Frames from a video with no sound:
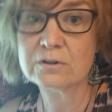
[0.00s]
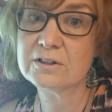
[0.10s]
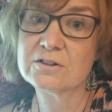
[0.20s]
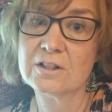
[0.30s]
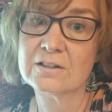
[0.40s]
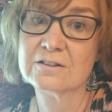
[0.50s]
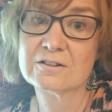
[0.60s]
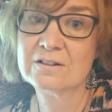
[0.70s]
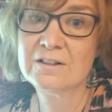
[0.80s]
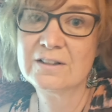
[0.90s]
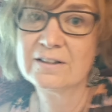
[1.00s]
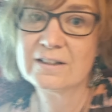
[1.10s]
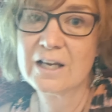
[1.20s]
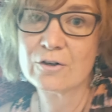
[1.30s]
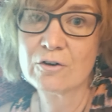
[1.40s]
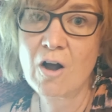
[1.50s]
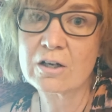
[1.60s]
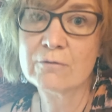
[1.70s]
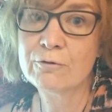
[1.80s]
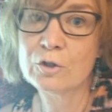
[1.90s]
listings. They are not
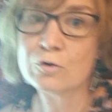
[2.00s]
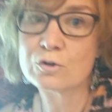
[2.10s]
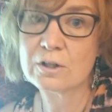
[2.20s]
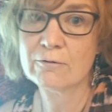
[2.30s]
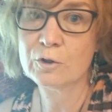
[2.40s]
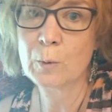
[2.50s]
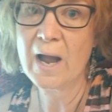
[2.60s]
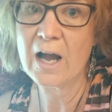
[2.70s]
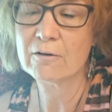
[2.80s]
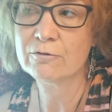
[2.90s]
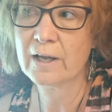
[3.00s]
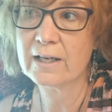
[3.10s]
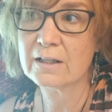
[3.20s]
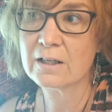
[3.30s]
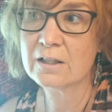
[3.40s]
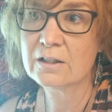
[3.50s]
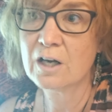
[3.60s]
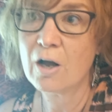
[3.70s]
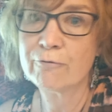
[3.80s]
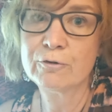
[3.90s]
confused if you have like
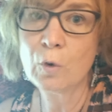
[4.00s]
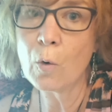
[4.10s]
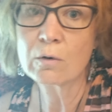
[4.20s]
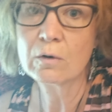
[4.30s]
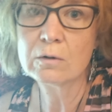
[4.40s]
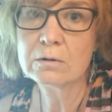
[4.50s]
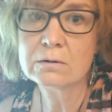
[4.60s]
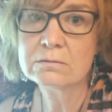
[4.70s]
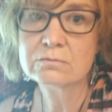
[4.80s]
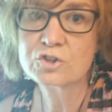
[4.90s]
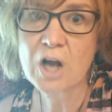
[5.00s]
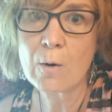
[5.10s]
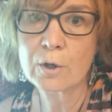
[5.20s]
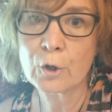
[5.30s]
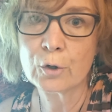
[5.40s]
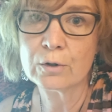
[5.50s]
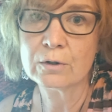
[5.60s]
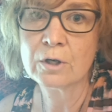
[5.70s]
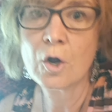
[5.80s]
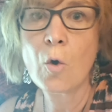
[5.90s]
a floral shower
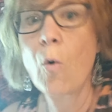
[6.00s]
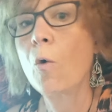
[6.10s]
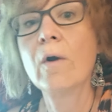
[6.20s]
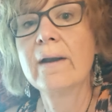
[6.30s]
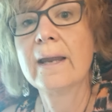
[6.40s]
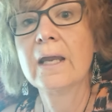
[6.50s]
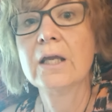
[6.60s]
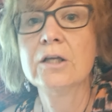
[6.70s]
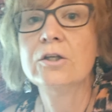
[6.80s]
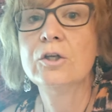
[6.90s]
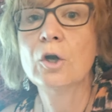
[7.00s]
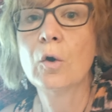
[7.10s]
curtain, or a